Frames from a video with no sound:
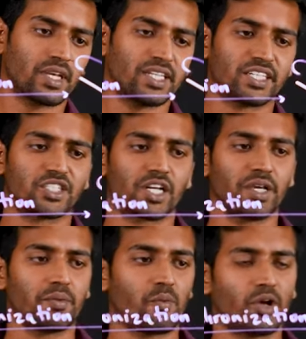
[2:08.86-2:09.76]

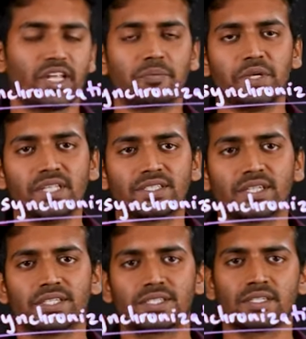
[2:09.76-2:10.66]
Essentially, what that means
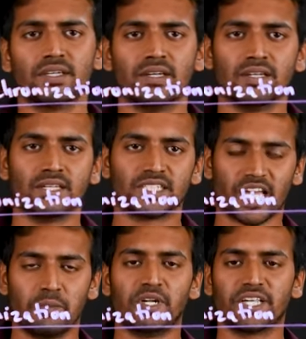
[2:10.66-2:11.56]
is
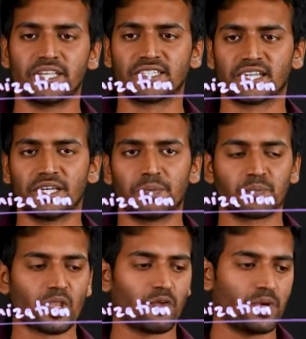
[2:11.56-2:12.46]
simultaneously
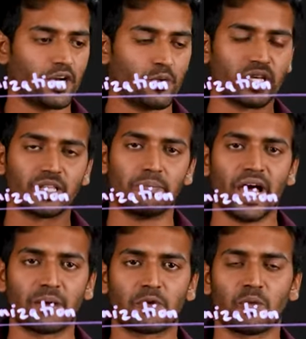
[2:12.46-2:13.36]
we are doing the
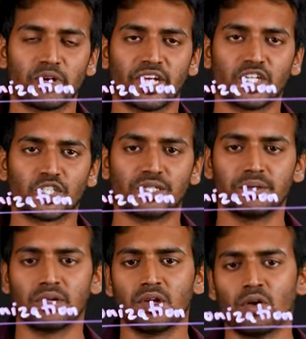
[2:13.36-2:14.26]
back
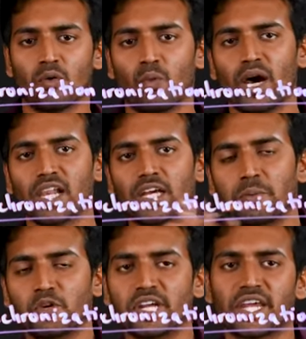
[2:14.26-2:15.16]
propagation while
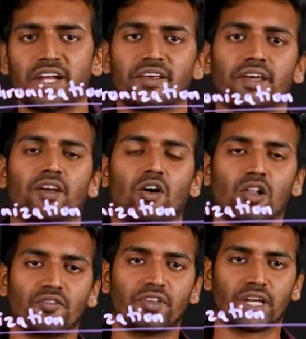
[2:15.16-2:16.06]
communicating
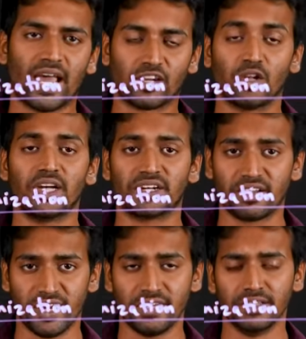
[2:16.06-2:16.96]
all of the calculated
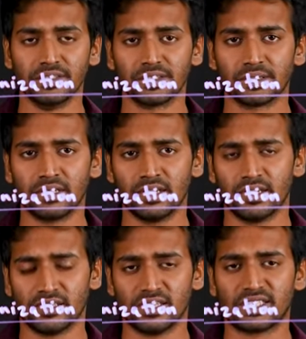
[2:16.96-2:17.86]
gradients.
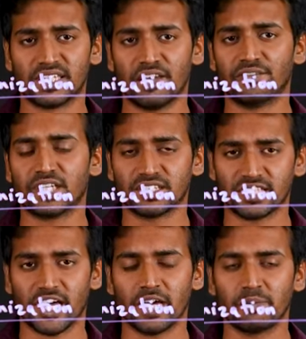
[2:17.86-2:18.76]
This saves
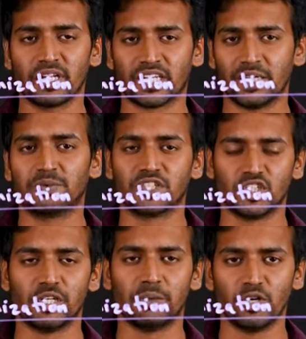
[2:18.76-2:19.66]
us time and keeps the
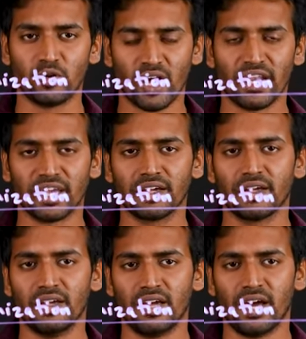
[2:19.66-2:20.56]
GPU running
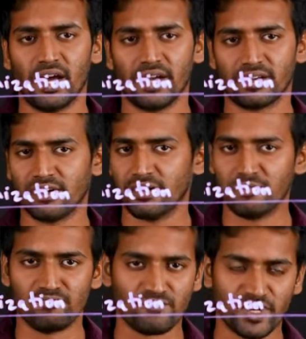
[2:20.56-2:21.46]
at
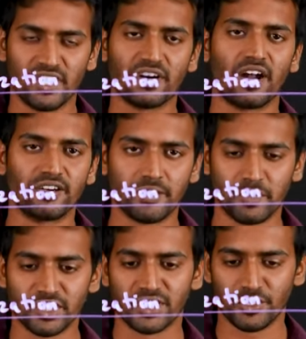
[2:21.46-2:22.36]
um, near
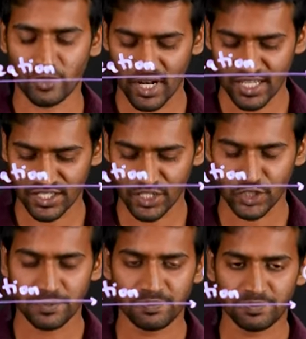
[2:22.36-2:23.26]
100%
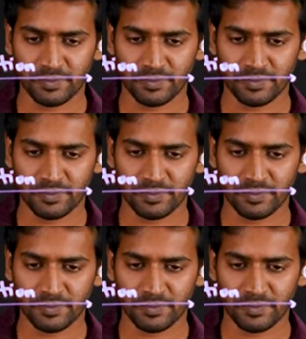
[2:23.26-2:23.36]
utilization.